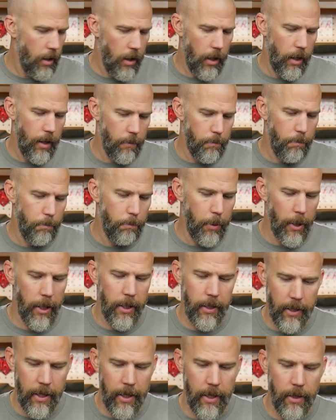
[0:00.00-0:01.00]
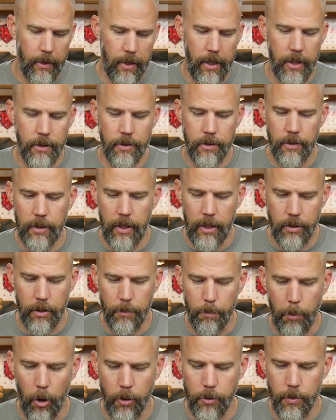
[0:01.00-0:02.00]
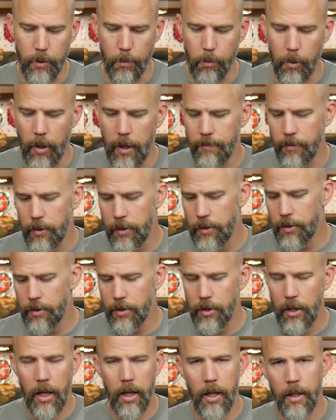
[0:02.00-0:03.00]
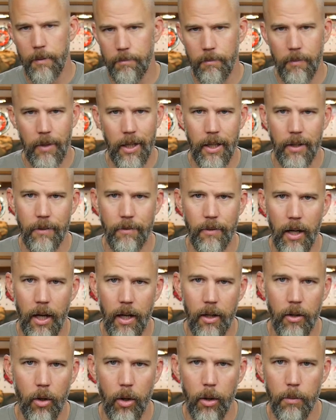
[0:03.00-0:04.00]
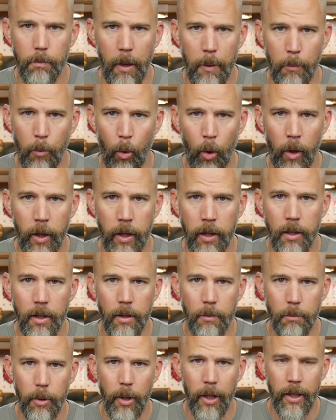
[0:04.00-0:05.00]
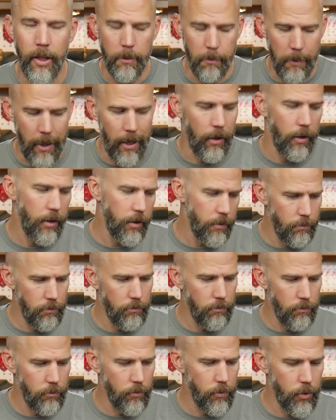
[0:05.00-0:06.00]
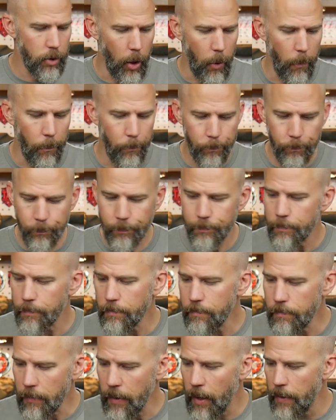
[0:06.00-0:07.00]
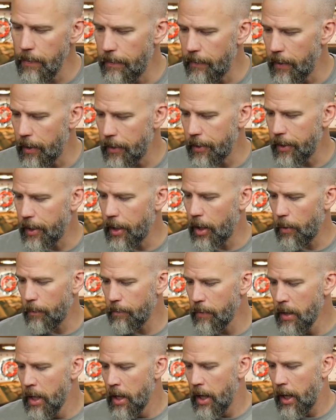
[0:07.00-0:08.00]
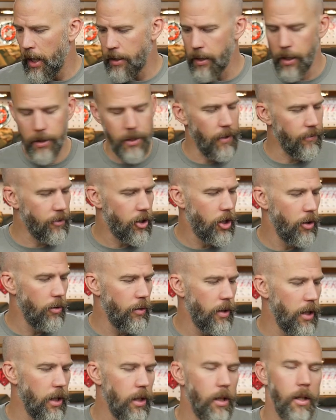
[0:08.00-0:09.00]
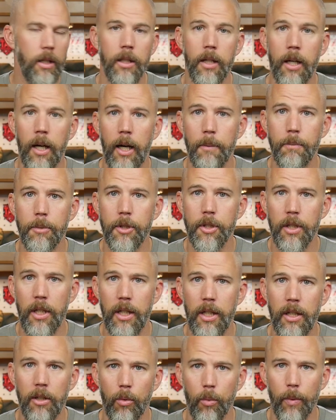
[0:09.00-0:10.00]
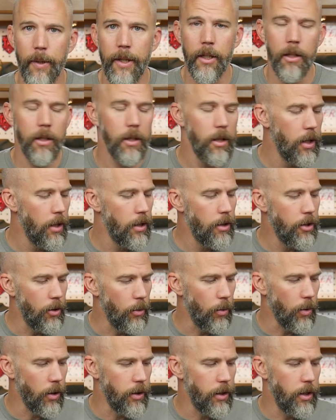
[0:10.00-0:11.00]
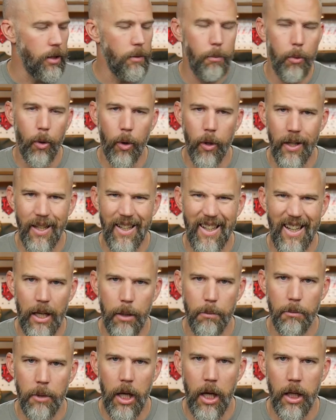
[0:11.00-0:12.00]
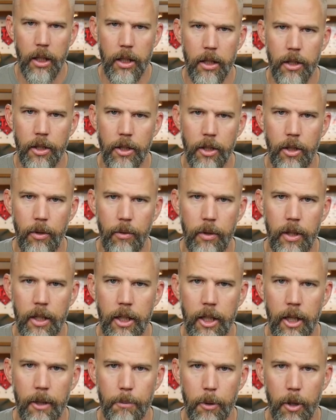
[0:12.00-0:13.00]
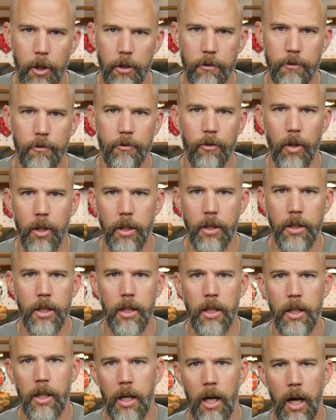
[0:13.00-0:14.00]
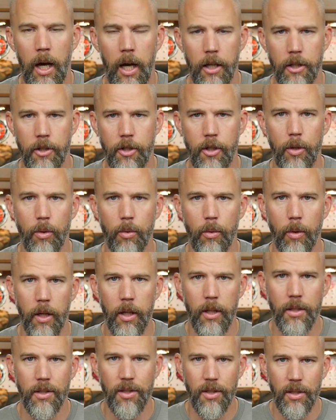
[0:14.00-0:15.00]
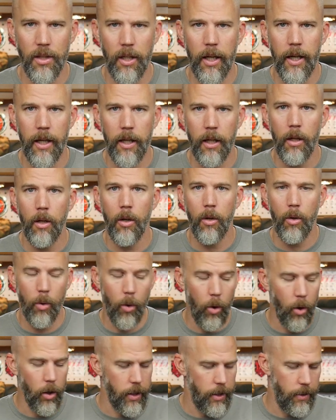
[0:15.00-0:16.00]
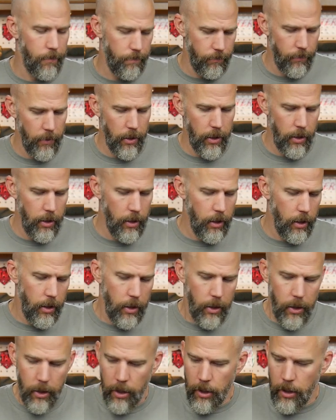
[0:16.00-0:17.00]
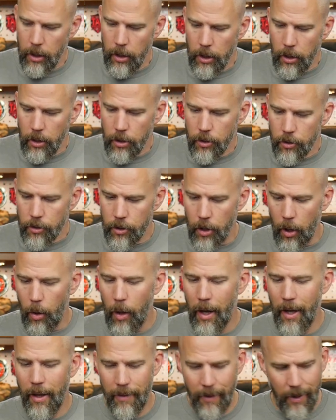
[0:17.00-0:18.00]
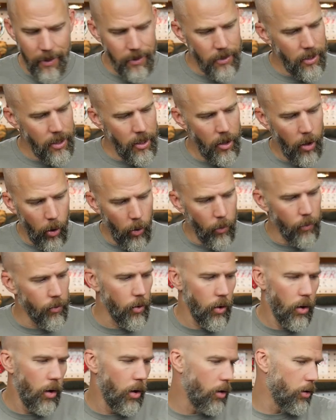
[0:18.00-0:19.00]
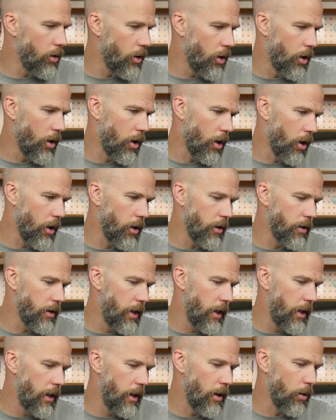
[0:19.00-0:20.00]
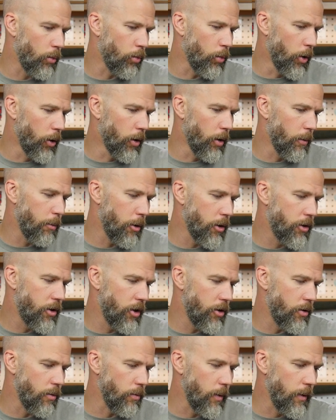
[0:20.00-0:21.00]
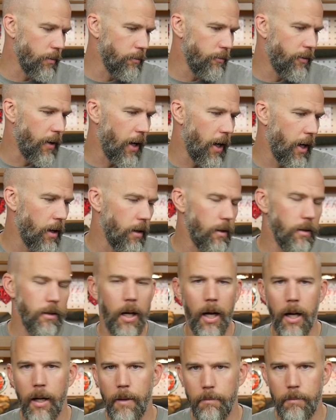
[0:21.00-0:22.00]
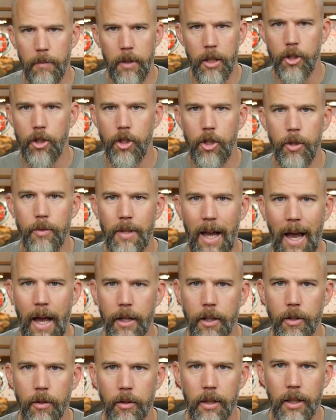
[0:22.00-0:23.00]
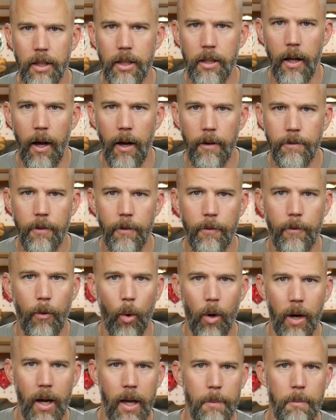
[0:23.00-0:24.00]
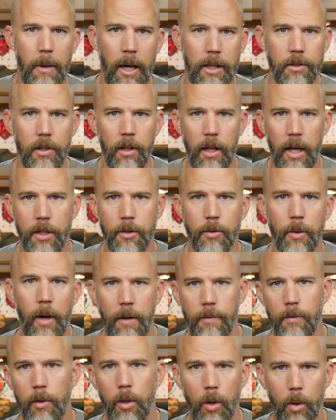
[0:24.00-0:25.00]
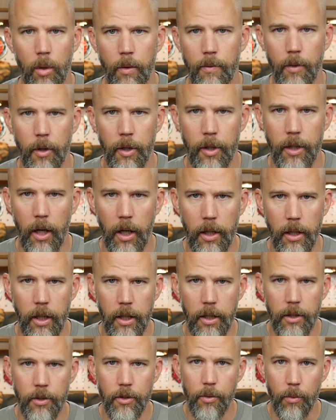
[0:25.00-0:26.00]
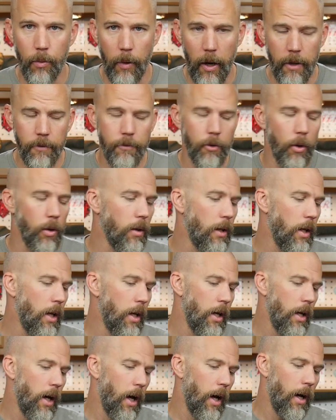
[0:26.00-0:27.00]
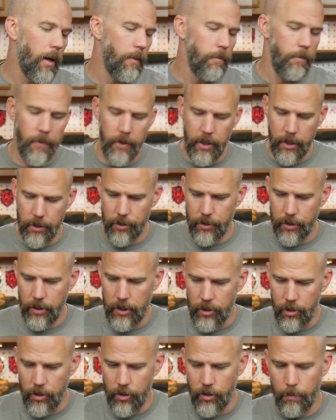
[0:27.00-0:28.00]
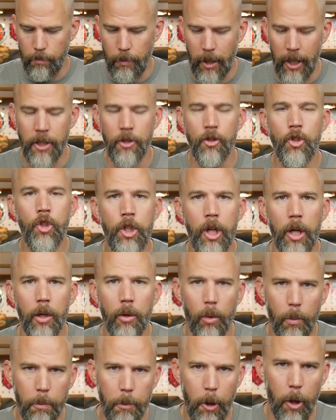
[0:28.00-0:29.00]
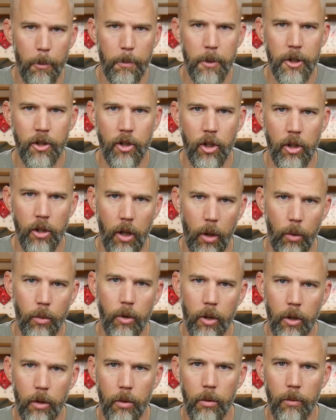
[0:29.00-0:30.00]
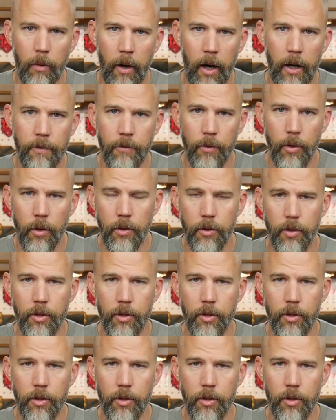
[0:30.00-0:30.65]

Uh, but again, that's, that's a personal preference. Um, I have not heard my boy complain about it. So there you go. Uh, it does have Q D cups in the rear. You will need to put an M-Lock Q D cup on the front uh, to run a sling on it. So that's the overall on the Ruger Precision Rimfire. Um, it shoots accurately enough for a base class rifle or for a young guns rifle. Um, this is my general purpose loaner rifle.